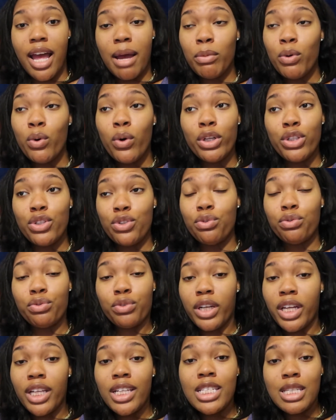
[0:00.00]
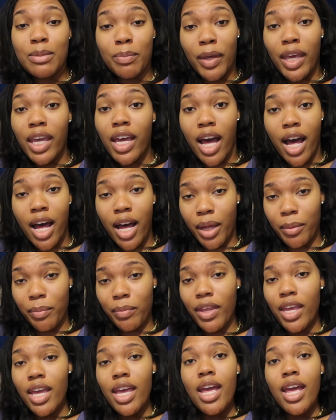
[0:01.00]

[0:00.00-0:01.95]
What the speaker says: I'm going to freaking speak up.